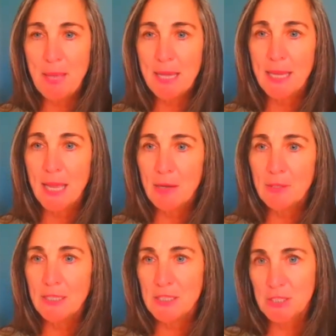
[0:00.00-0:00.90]
back
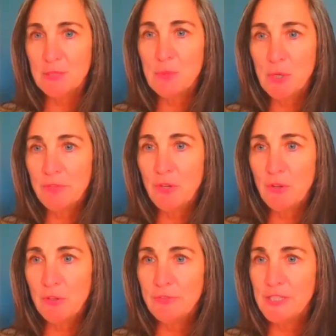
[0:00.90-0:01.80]
into more of a
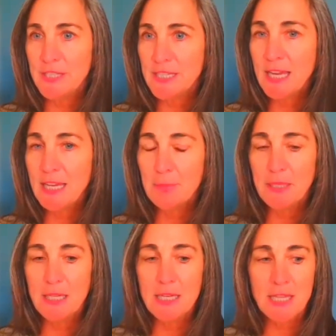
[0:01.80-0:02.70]
whole foods diet
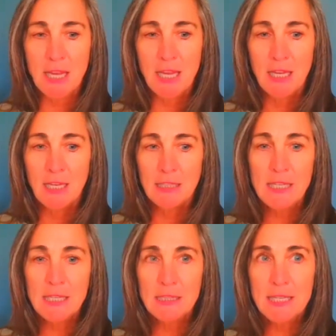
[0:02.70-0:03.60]
because
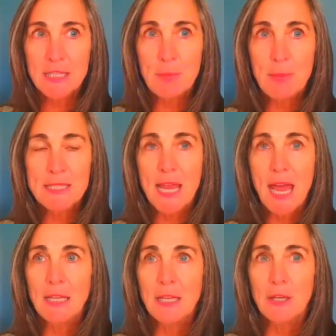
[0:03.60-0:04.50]
like let's go back to
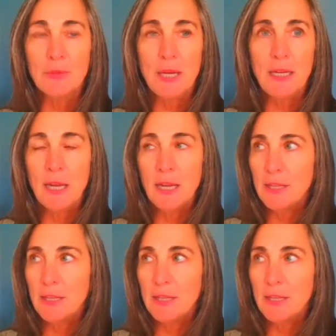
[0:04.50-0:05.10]
aloe, right?